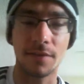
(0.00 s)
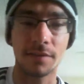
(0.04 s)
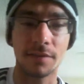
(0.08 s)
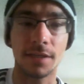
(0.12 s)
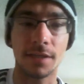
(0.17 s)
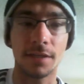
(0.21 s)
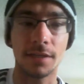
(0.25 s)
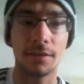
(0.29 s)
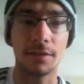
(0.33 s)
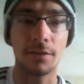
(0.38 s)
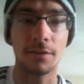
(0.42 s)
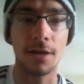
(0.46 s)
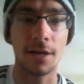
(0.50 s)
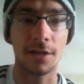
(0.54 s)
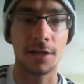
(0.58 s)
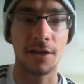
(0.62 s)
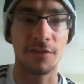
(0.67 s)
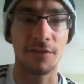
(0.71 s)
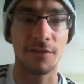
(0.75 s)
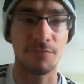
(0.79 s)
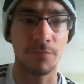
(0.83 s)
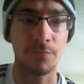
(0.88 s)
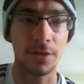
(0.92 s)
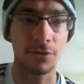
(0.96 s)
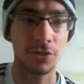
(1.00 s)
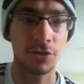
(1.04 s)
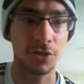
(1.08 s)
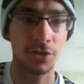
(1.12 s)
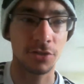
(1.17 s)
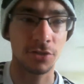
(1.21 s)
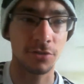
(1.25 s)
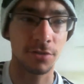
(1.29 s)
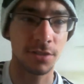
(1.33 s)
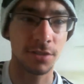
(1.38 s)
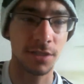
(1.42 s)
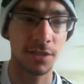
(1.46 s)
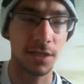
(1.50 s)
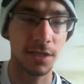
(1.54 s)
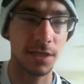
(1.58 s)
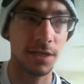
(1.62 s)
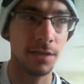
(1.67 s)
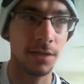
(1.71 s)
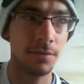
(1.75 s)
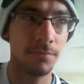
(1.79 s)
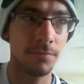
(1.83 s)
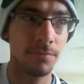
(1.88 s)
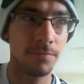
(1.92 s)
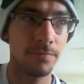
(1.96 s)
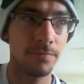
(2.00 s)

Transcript: they can knock off Manchester City.